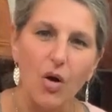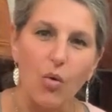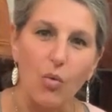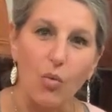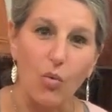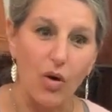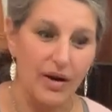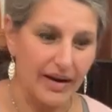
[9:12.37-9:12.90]

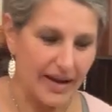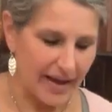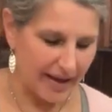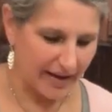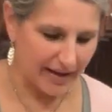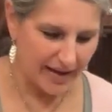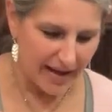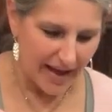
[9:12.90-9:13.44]
1
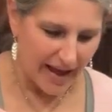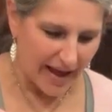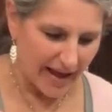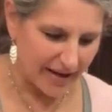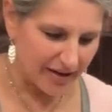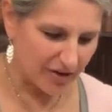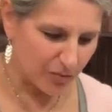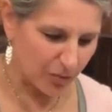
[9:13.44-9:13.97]
egg,
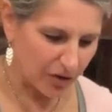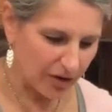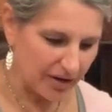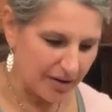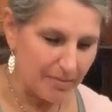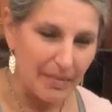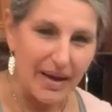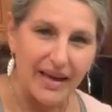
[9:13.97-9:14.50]
and we're gonna
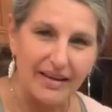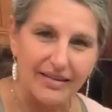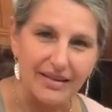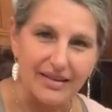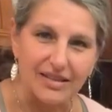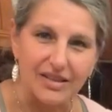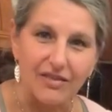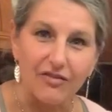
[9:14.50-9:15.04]
make
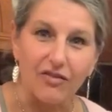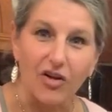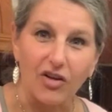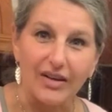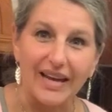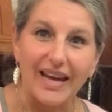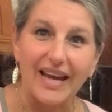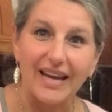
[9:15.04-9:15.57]
this
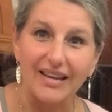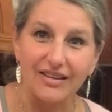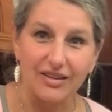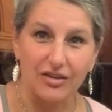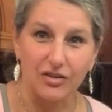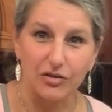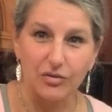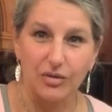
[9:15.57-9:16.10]

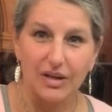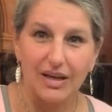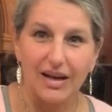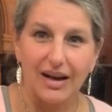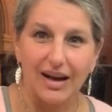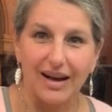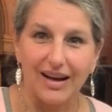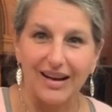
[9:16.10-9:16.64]
volcano
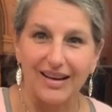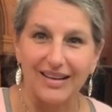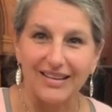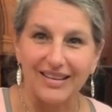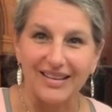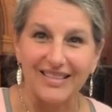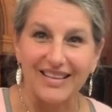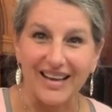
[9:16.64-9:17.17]
on
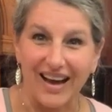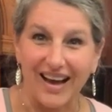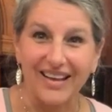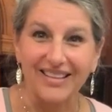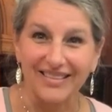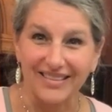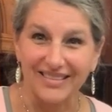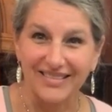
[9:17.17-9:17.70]
the
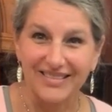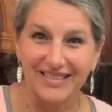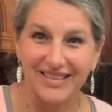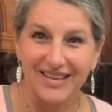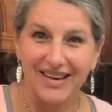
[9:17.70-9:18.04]
island.